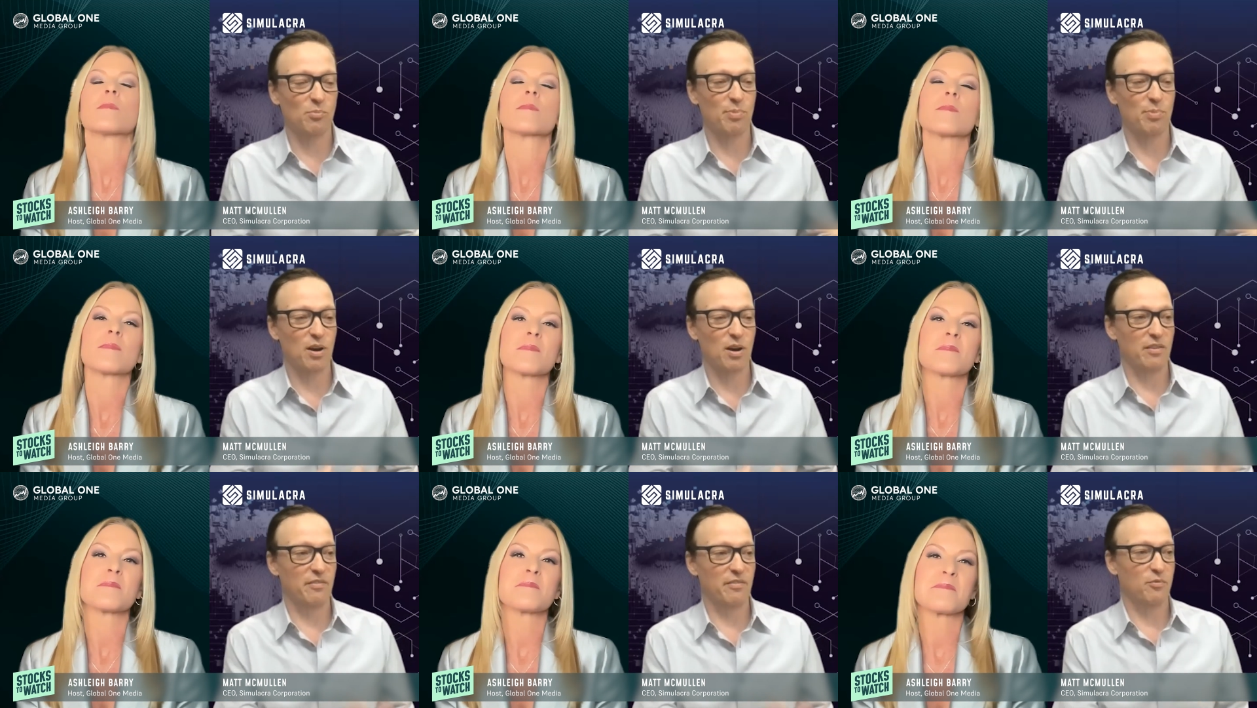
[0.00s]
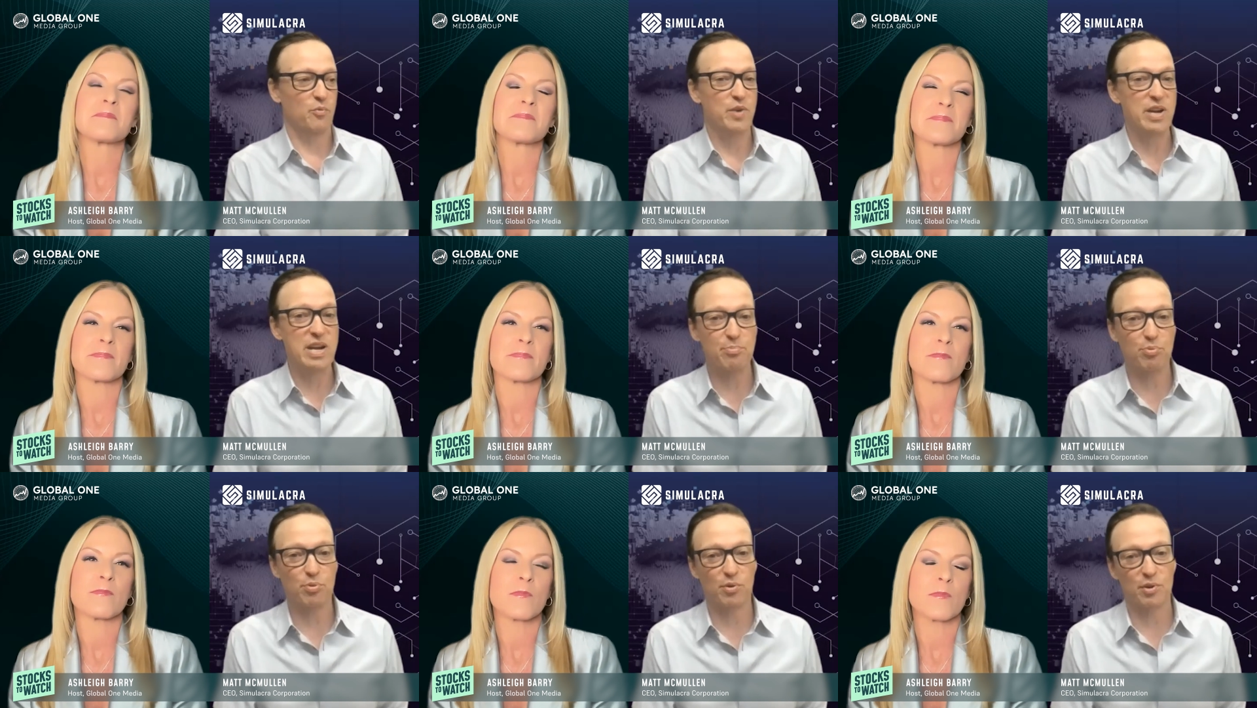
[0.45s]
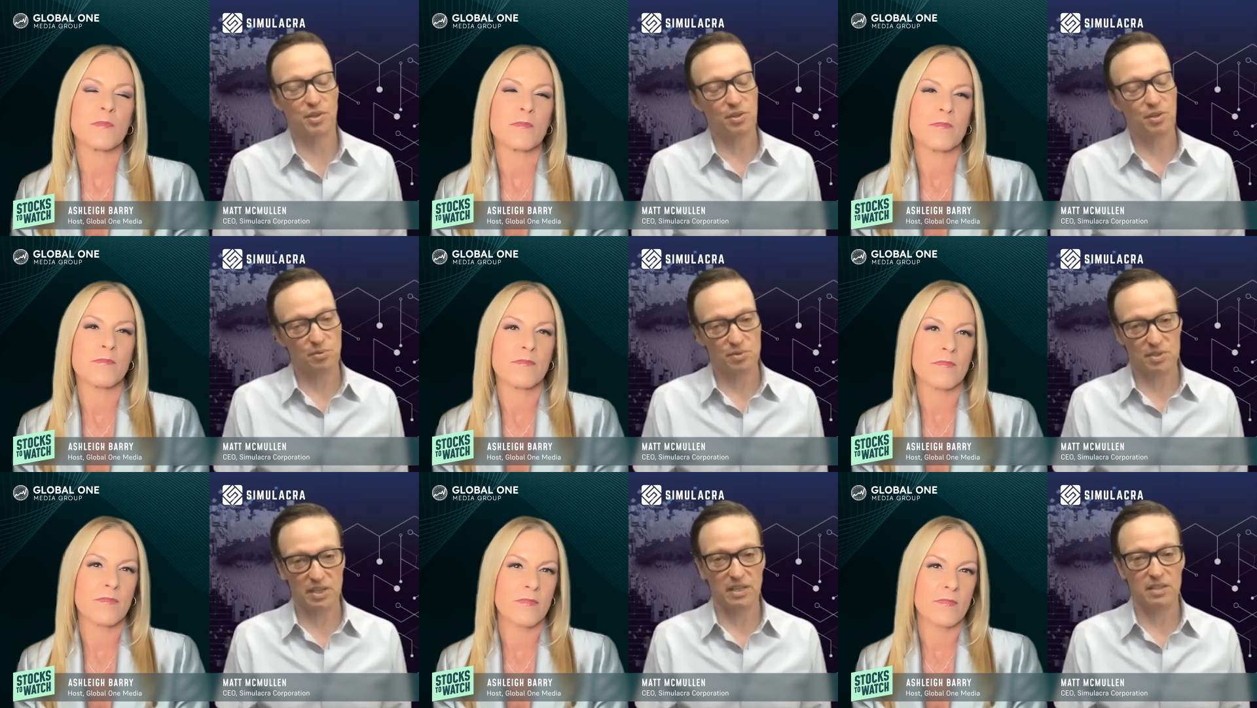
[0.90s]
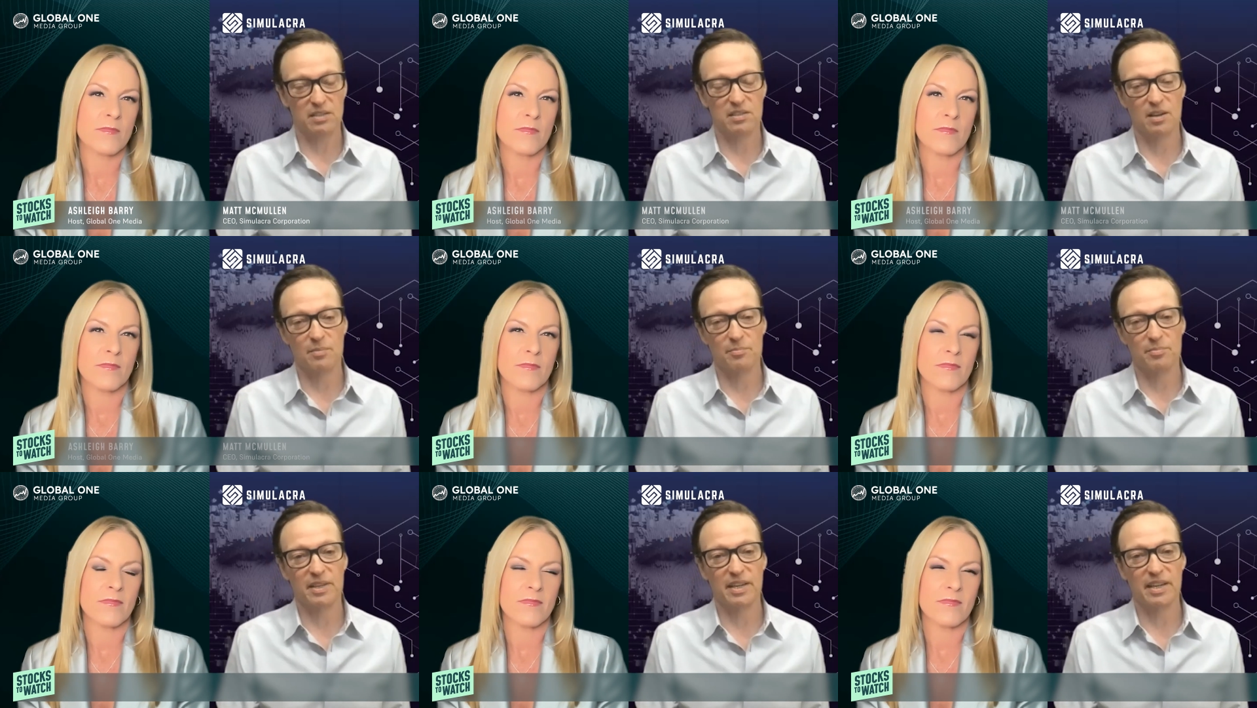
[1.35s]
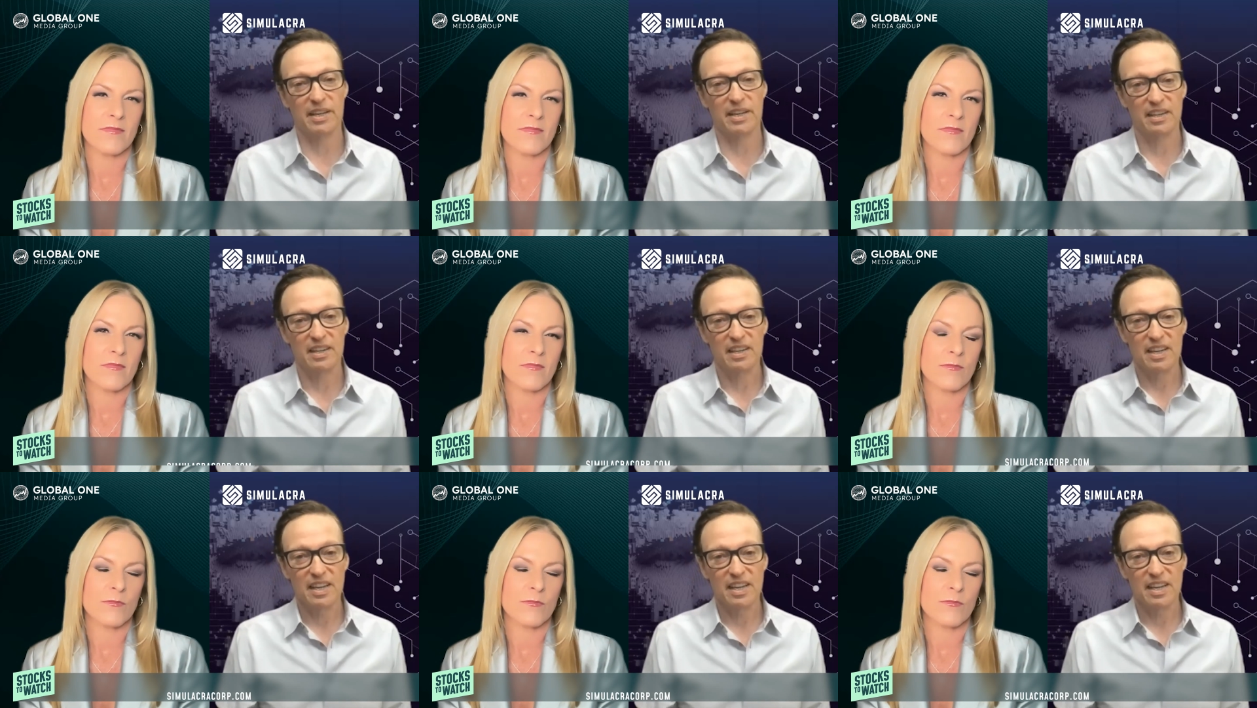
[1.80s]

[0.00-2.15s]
Speaker 1: part of reproducing something,